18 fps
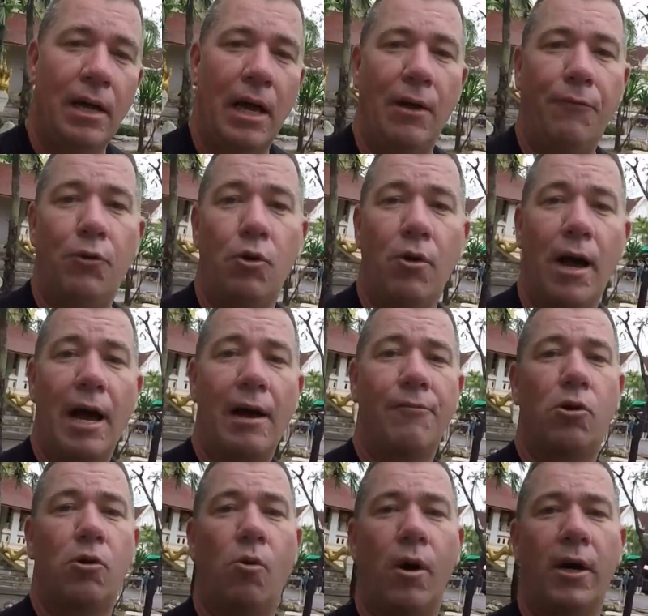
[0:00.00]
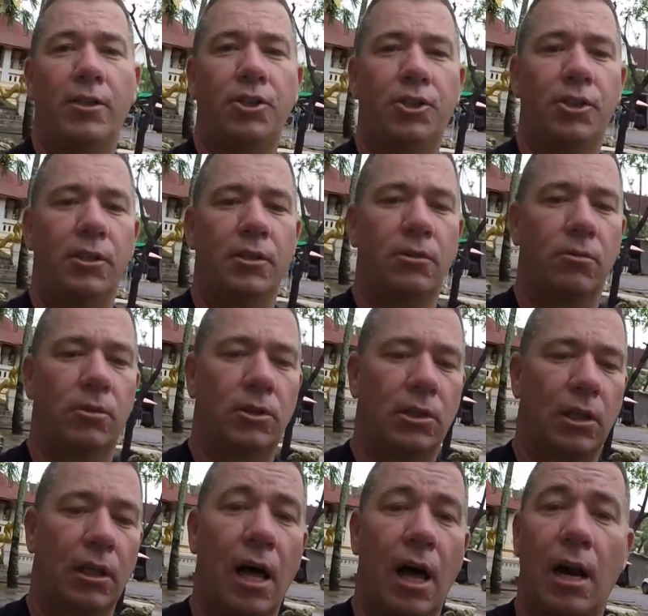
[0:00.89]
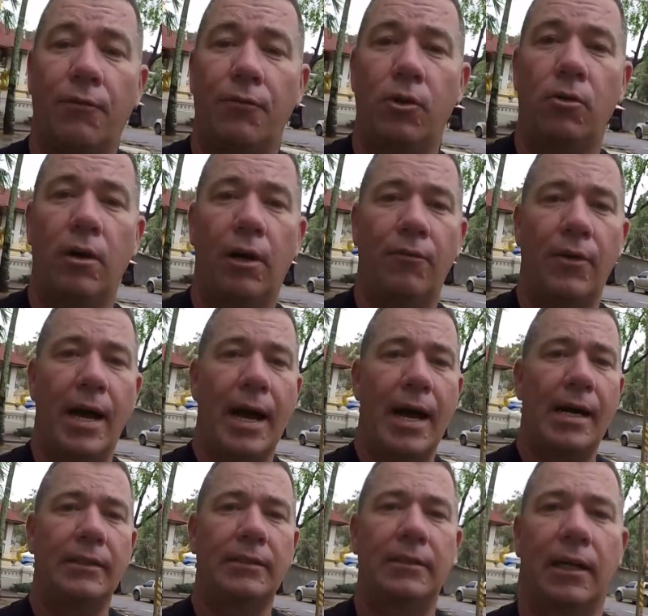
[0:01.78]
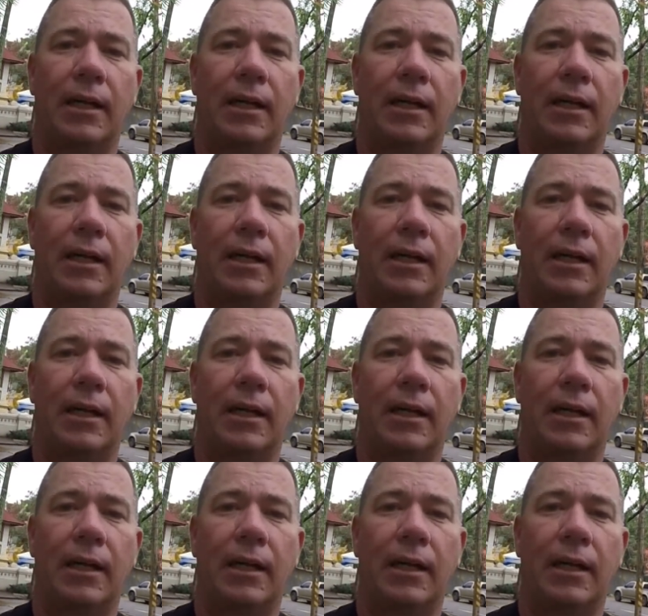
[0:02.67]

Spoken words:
If you have questions, which a lot of you have asked,